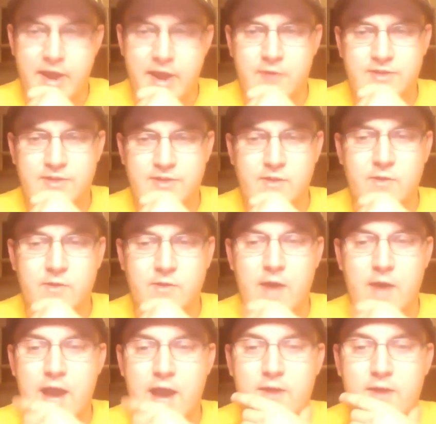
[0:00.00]
is a little
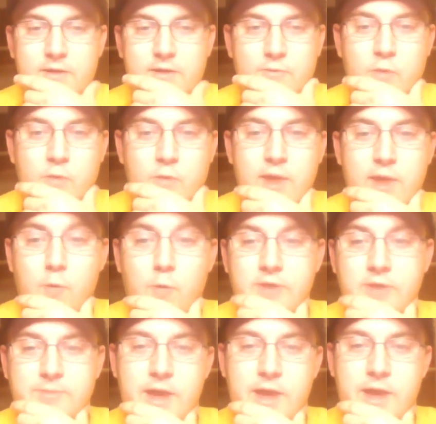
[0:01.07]
higher than what I was
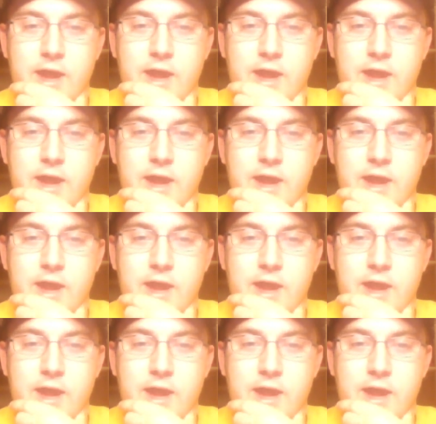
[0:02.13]
paying.